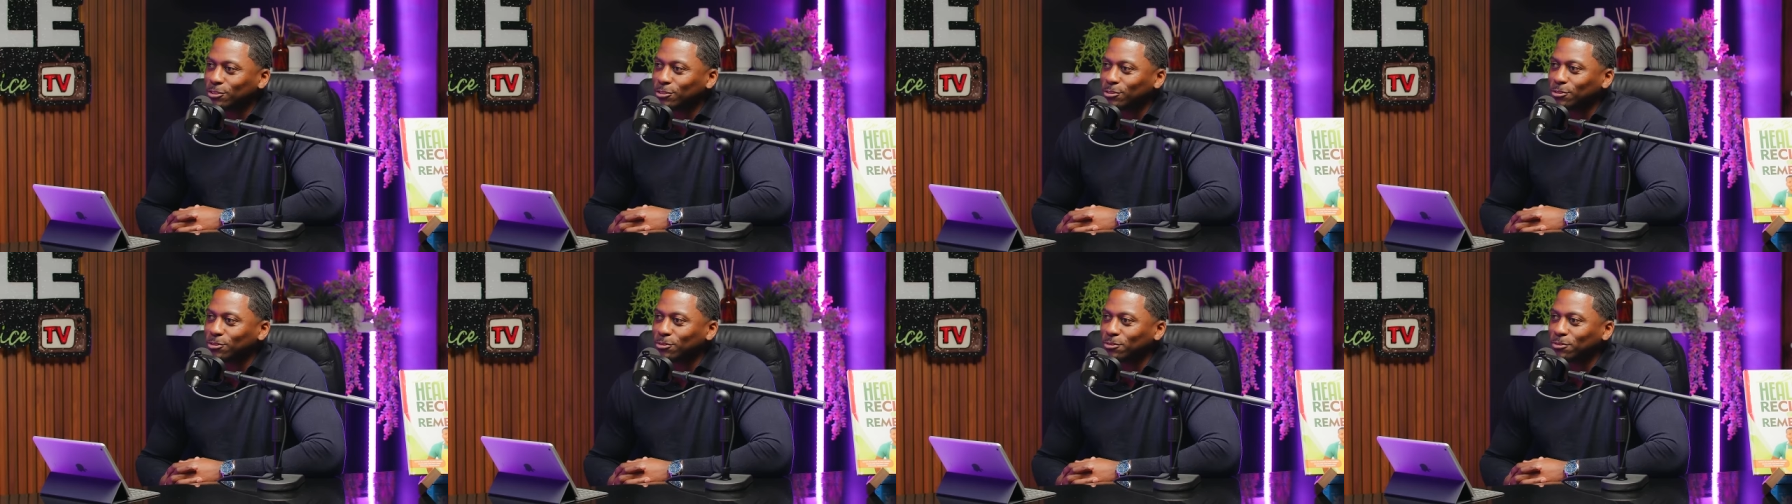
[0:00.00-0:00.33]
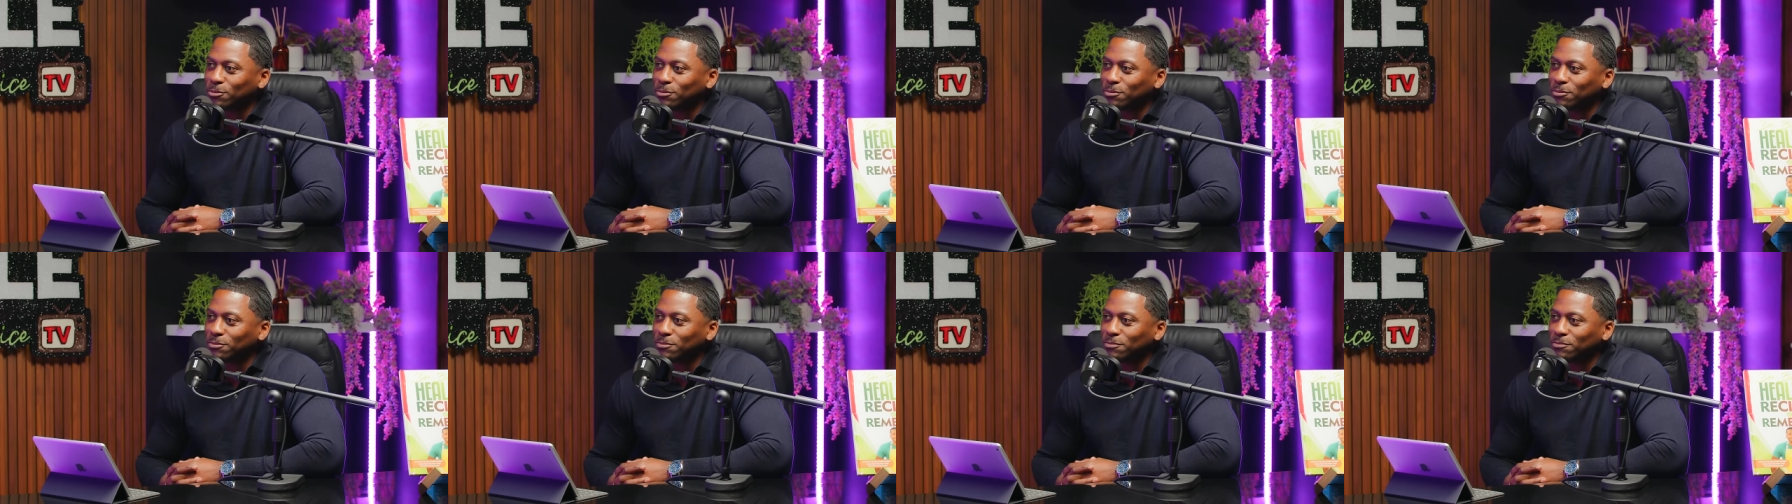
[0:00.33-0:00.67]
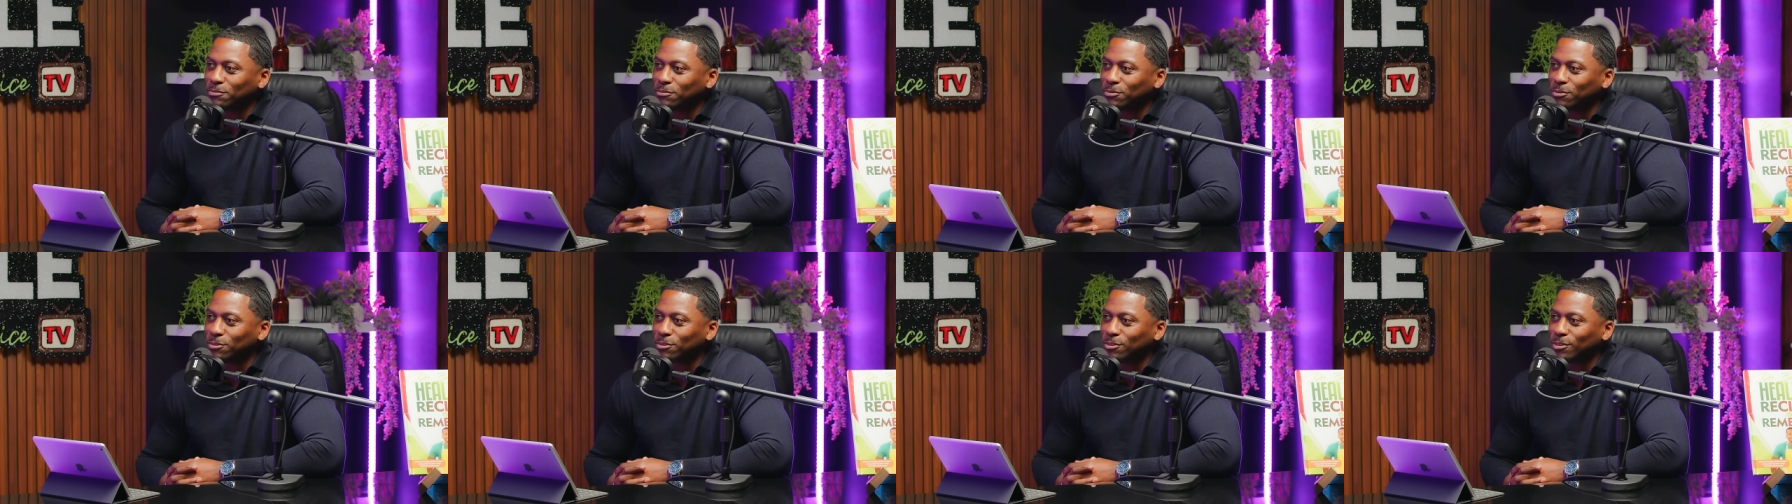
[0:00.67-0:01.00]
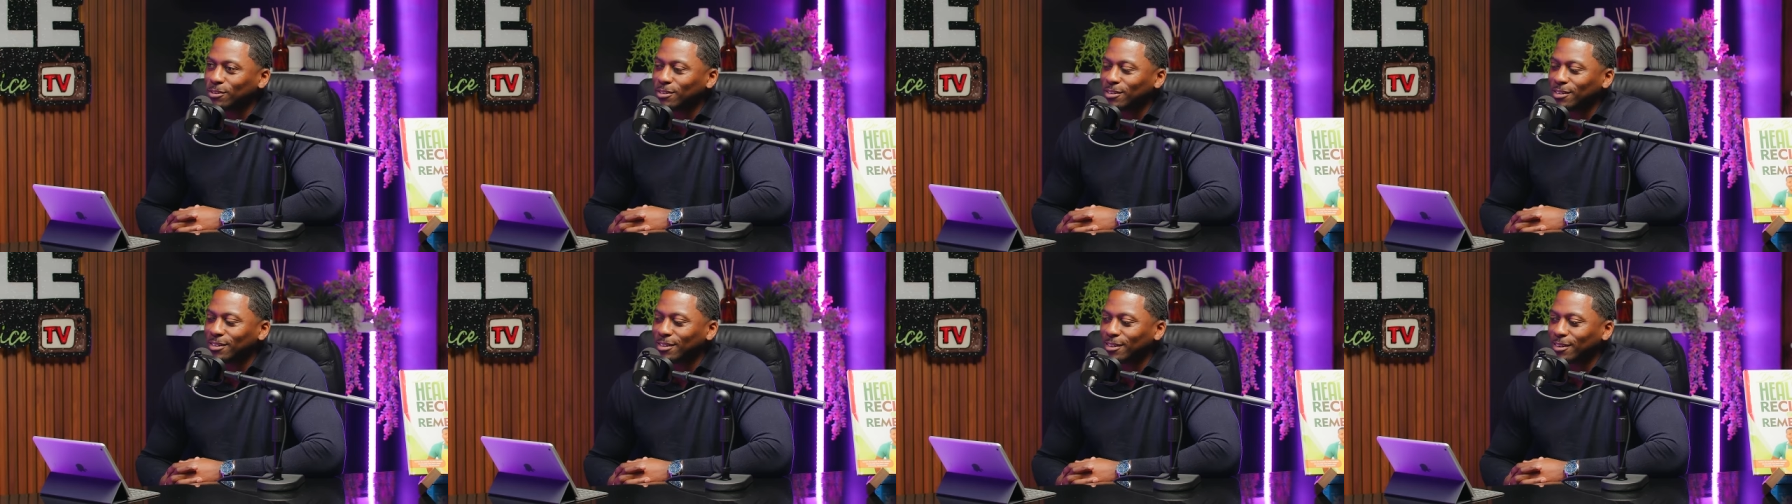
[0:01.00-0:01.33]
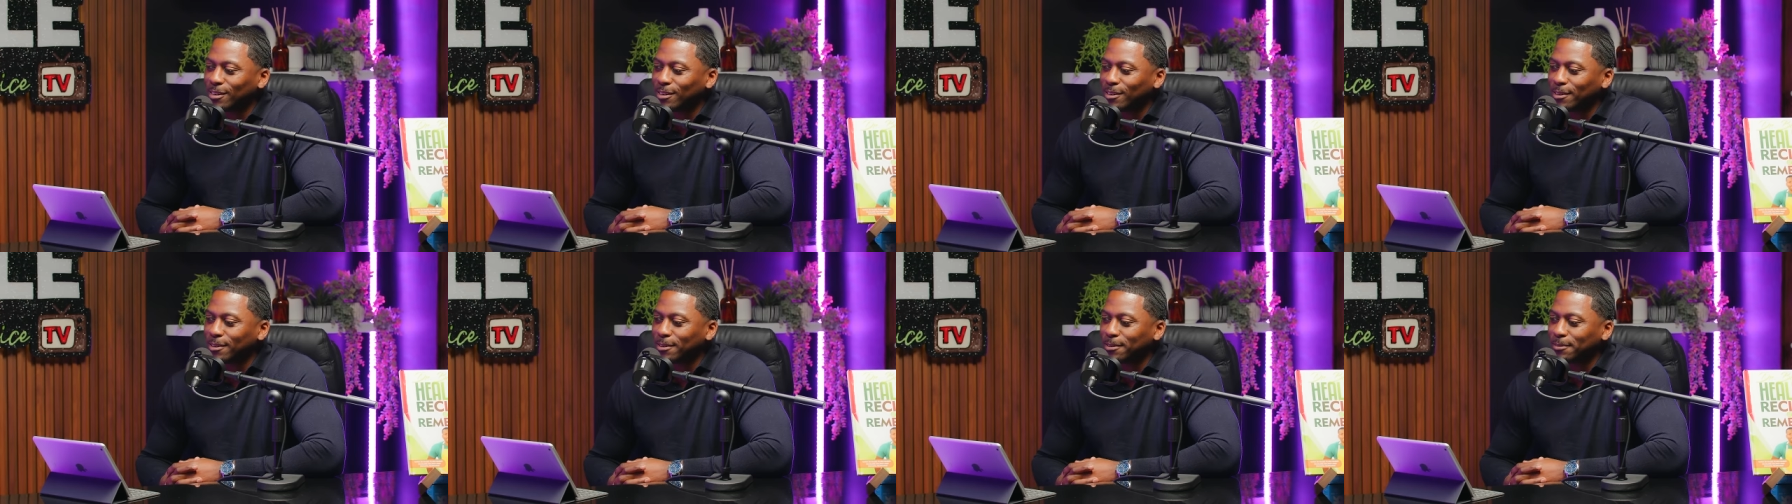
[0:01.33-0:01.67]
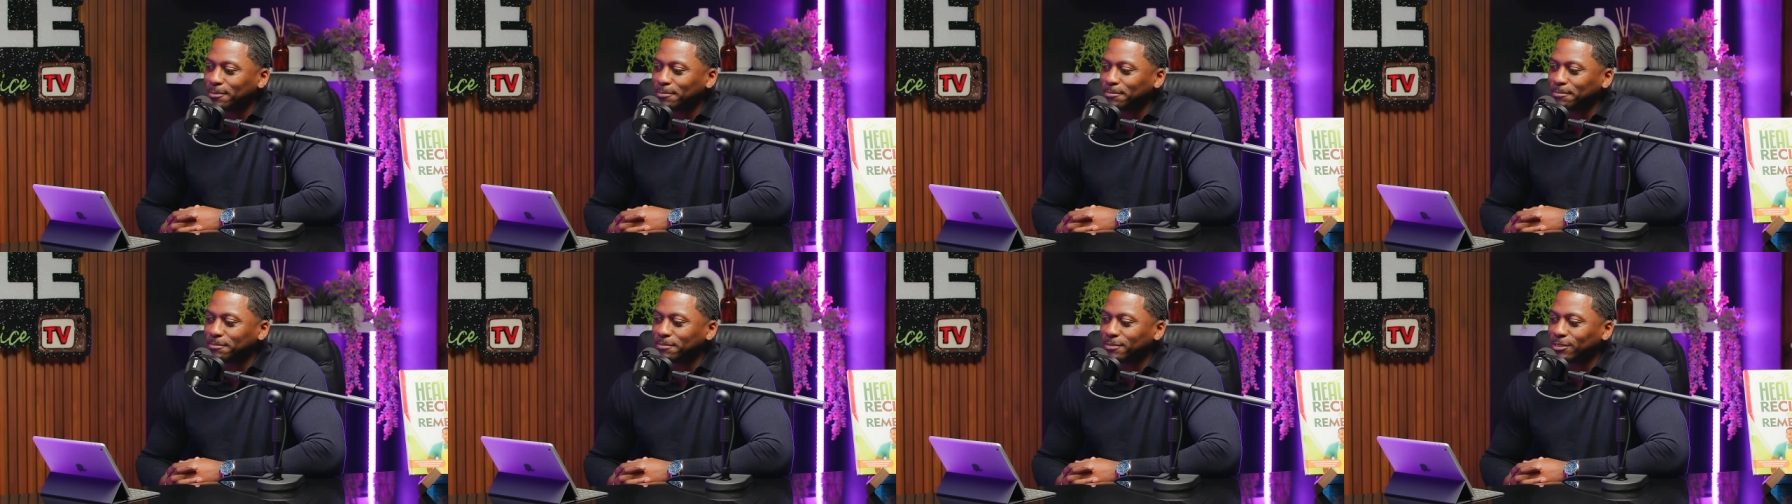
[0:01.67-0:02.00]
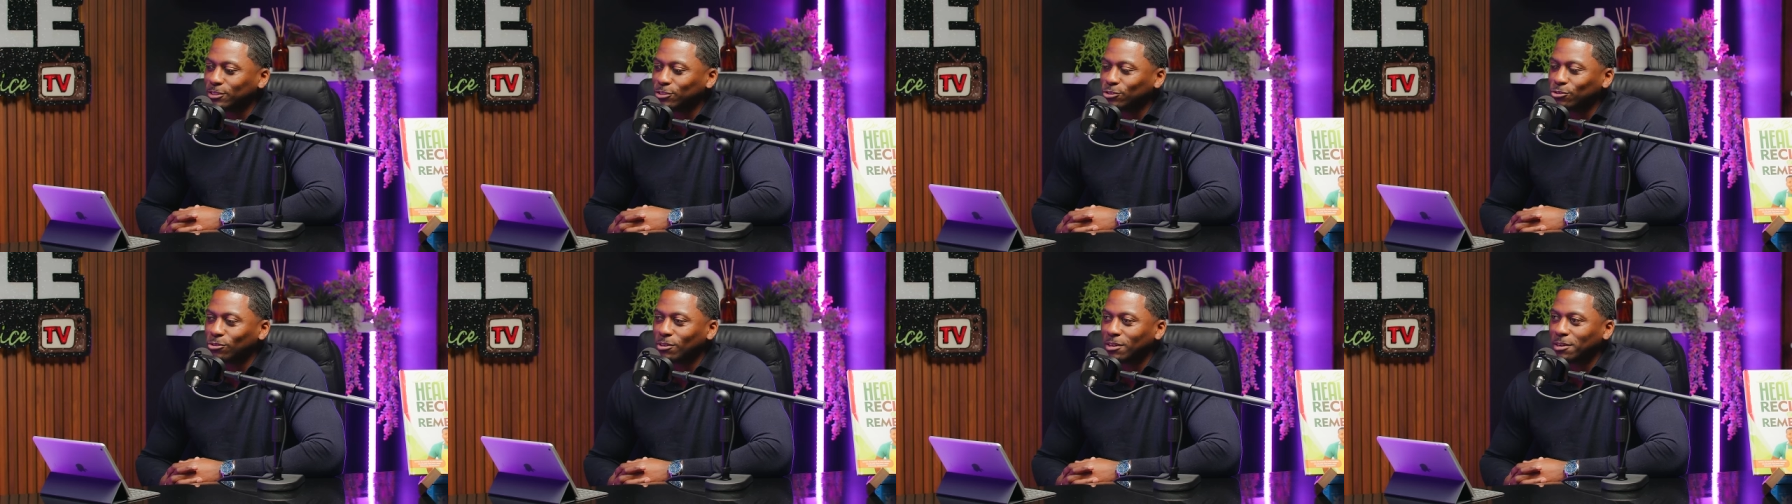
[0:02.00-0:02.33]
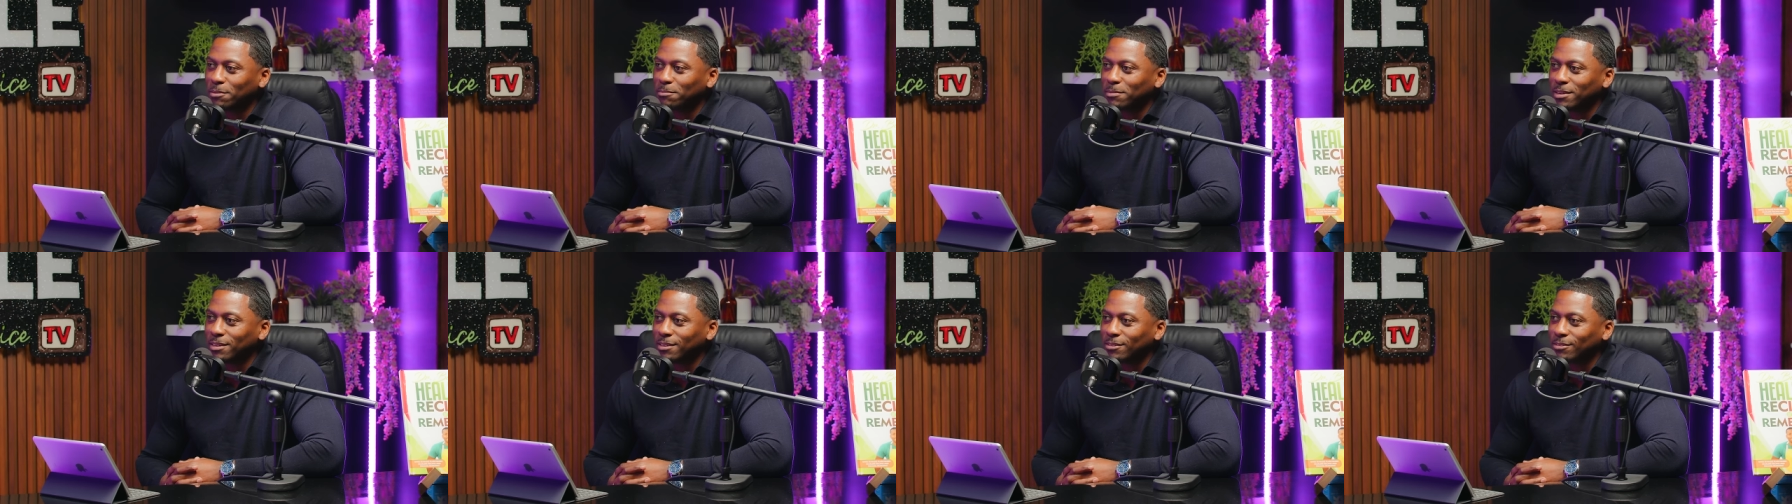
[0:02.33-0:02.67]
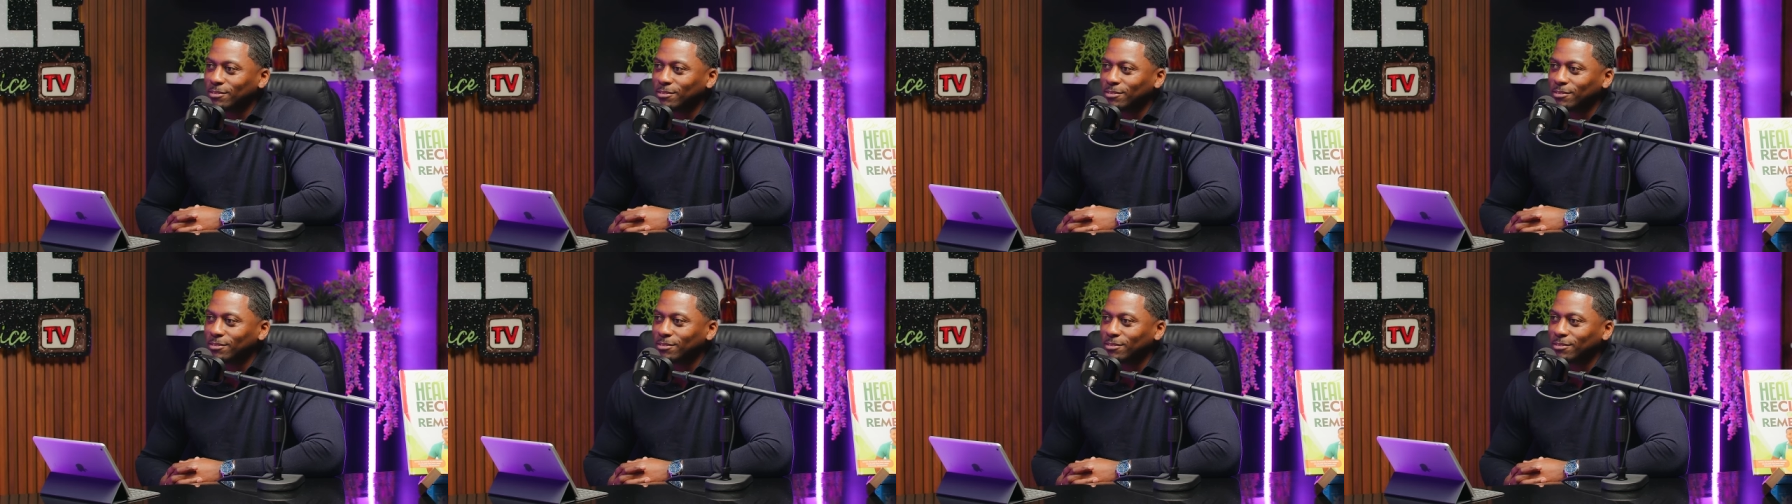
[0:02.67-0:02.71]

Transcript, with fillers: you for joining me